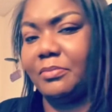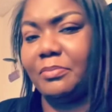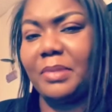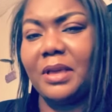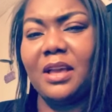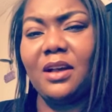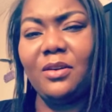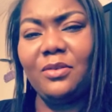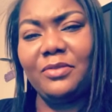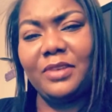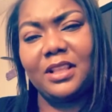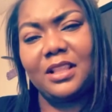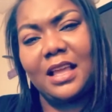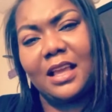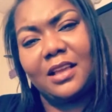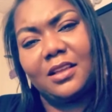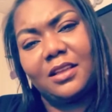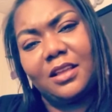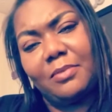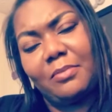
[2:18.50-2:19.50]
pelvic.
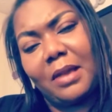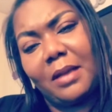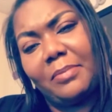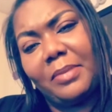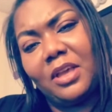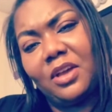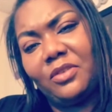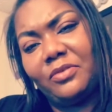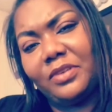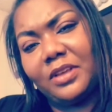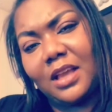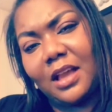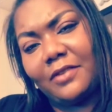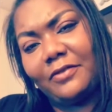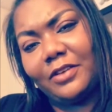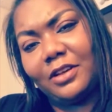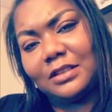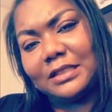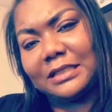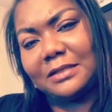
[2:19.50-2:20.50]
In my pelvic I
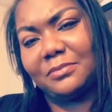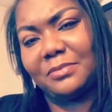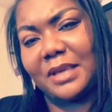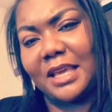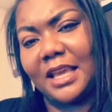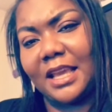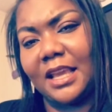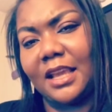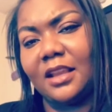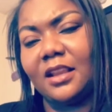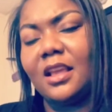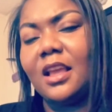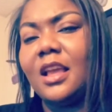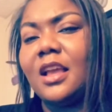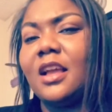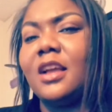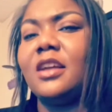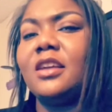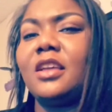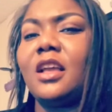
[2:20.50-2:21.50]
felt some pain.
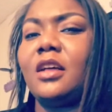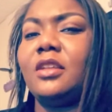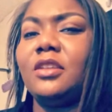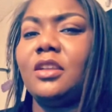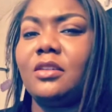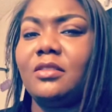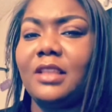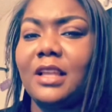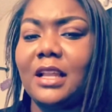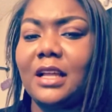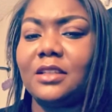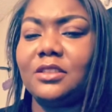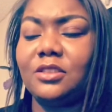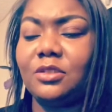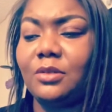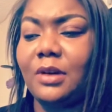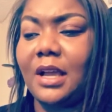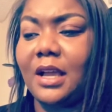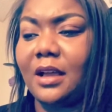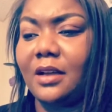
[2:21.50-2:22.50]
Y'all know that I
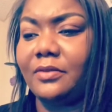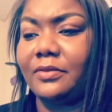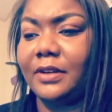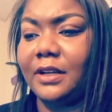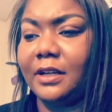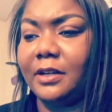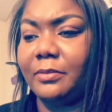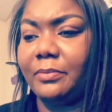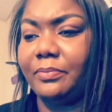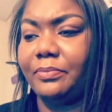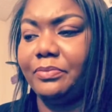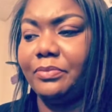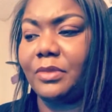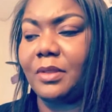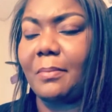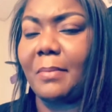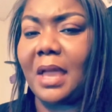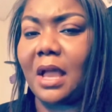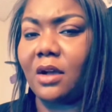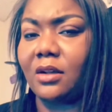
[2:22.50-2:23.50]
do have
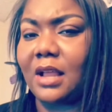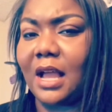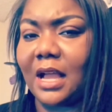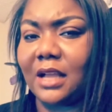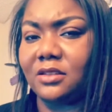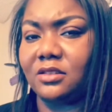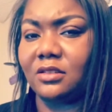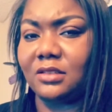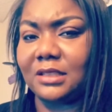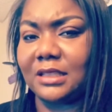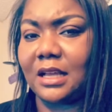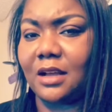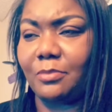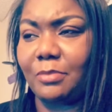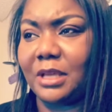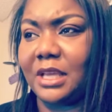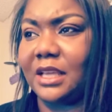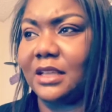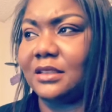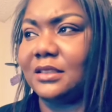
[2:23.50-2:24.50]
mild
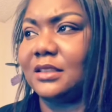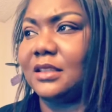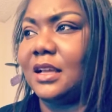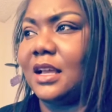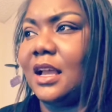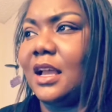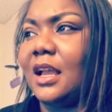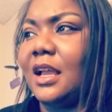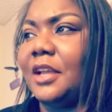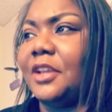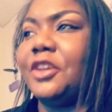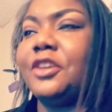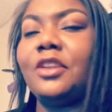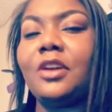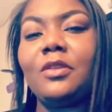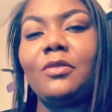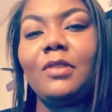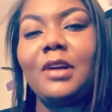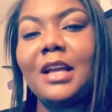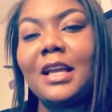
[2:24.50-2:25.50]
hydrosalpinx. You
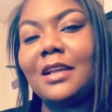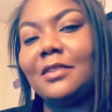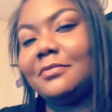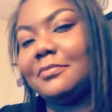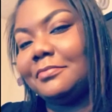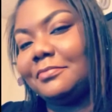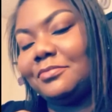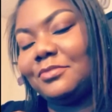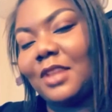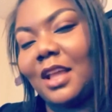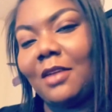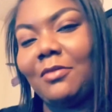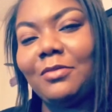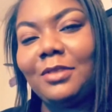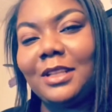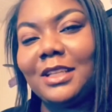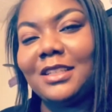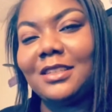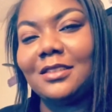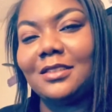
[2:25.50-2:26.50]
know what? I
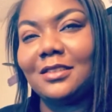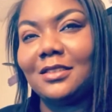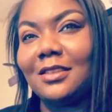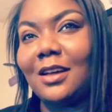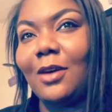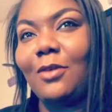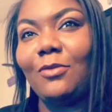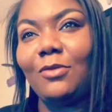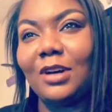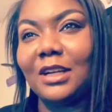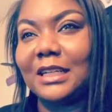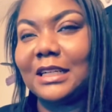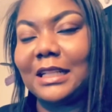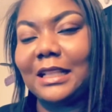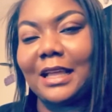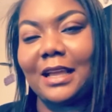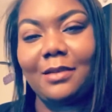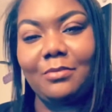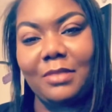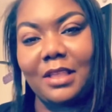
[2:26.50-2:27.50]
really don't want to
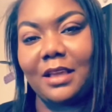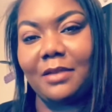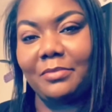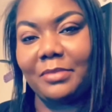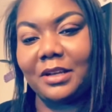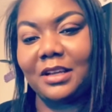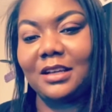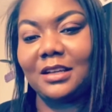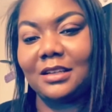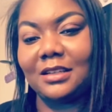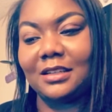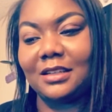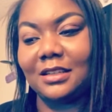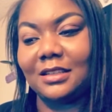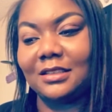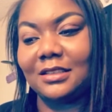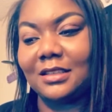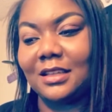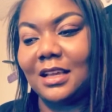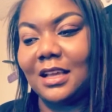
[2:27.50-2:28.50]
claim that because